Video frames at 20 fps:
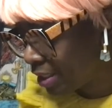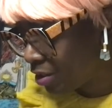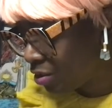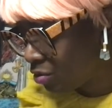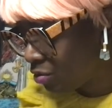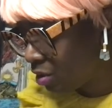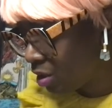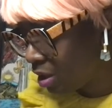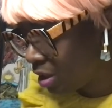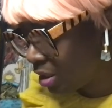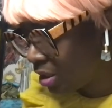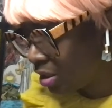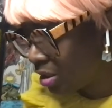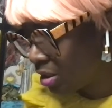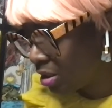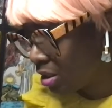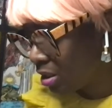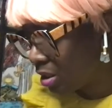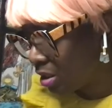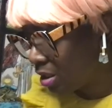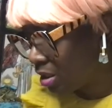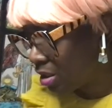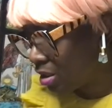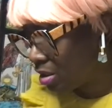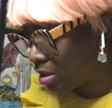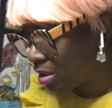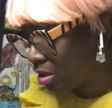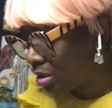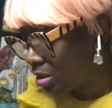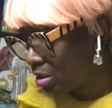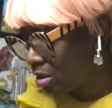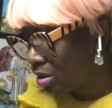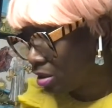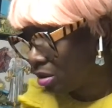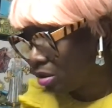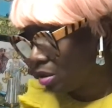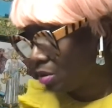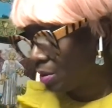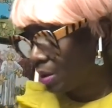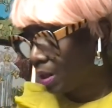as I do all these
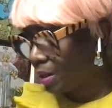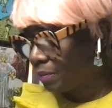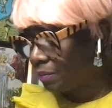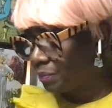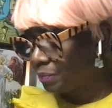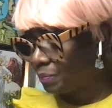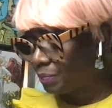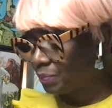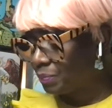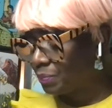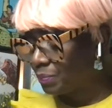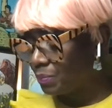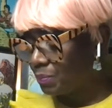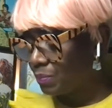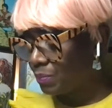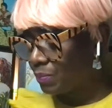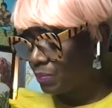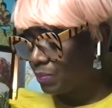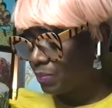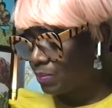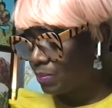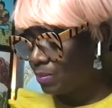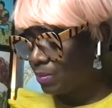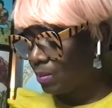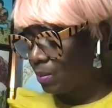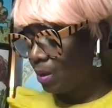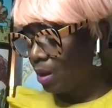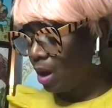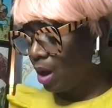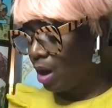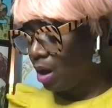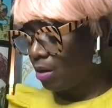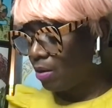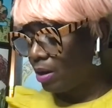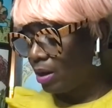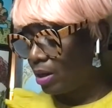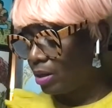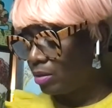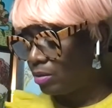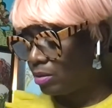things. Okay.
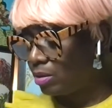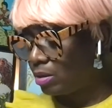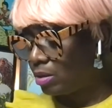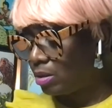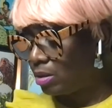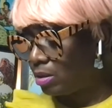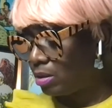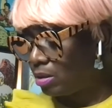All right.